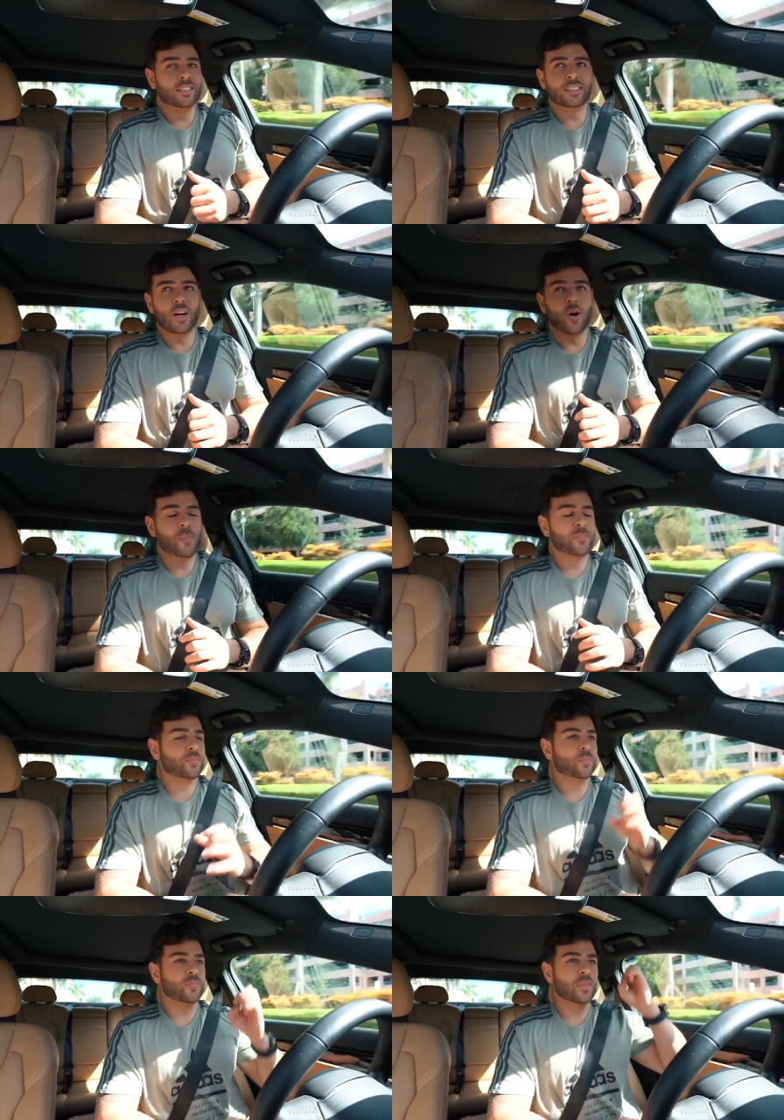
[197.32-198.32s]
So
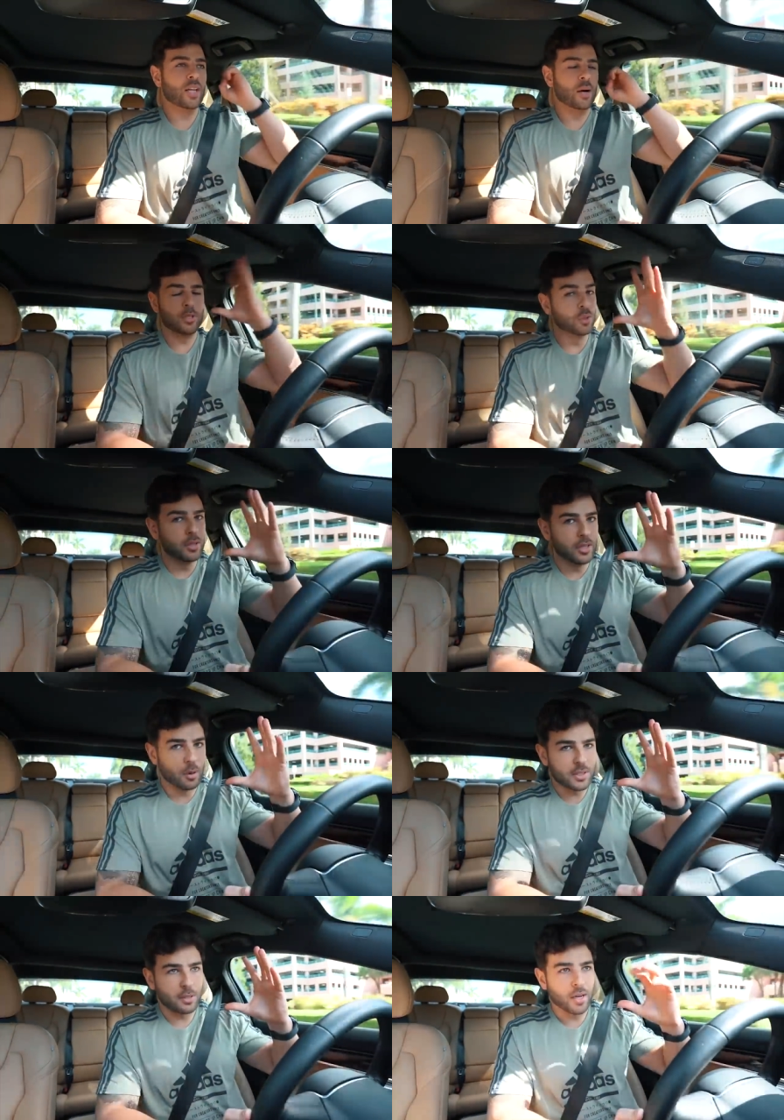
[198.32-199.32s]
I'm doing
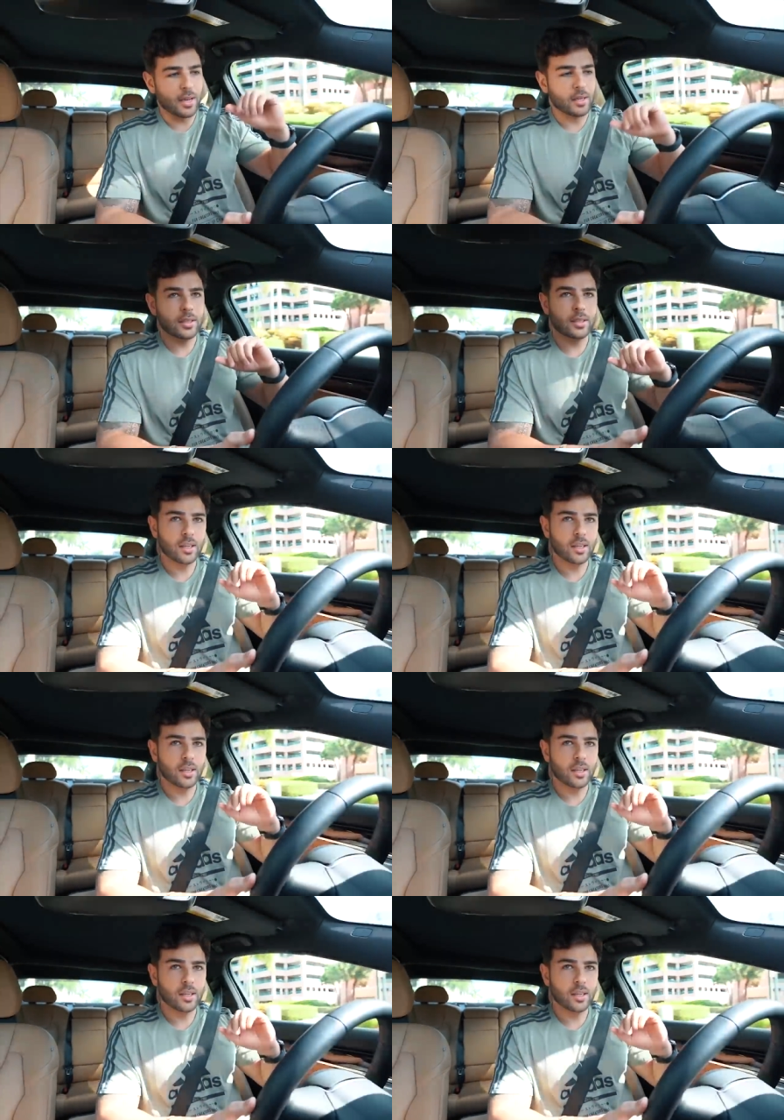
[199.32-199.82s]
numbers in my head.